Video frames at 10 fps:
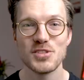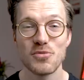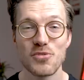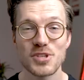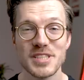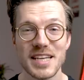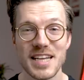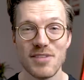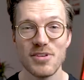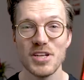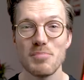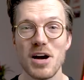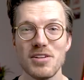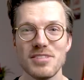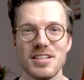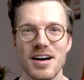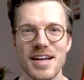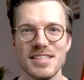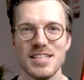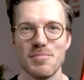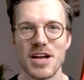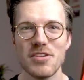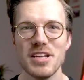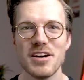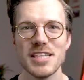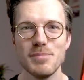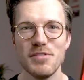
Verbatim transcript: So for a significant amount of the nights, the battery dies